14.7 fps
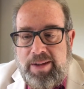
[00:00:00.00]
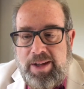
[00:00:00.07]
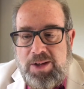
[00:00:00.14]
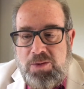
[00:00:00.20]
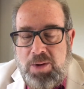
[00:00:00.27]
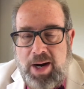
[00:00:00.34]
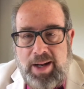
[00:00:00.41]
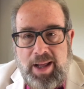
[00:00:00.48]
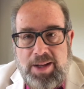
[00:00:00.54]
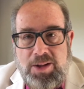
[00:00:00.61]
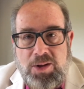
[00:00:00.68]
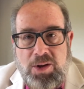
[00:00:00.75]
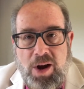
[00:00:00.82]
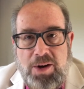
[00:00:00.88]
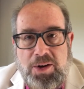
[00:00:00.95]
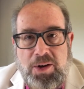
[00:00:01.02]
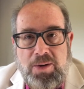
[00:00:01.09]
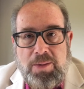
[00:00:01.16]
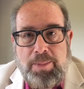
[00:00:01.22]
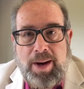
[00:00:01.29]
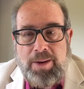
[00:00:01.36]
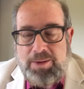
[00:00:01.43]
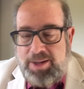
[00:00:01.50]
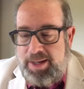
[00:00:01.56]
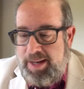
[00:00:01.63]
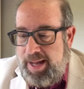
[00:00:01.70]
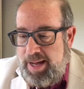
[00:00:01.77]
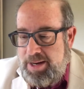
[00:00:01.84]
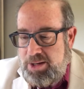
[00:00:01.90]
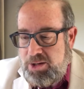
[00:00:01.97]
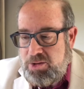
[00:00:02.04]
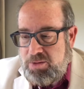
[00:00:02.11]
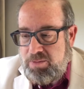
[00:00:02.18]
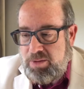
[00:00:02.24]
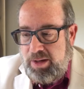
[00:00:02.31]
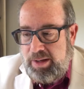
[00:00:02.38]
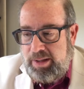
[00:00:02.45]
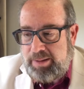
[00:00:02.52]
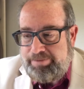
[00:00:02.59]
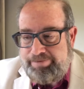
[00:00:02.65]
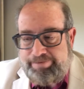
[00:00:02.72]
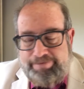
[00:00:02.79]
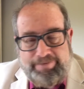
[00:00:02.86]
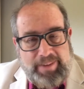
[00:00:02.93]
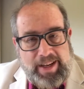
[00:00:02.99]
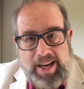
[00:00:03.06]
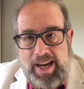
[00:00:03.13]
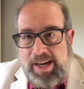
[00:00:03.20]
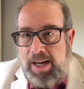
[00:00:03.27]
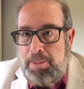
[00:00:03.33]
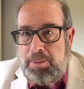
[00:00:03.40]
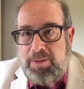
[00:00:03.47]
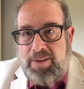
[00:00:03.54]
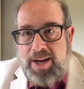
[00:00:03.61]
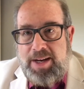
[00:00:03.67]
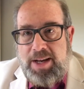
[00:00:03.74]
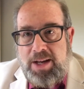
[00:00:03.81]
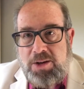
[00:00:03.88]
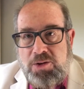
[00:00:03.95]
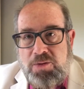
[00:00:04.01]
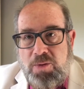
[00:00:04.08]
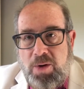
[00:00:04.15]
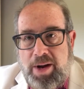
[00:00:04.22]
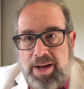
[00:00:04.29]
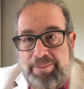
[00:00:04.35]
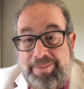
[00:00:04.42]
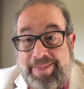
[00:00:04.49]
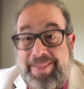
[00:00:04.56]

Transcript: That's what I'd like to talk to you about today, and just got a couple of ideas for you.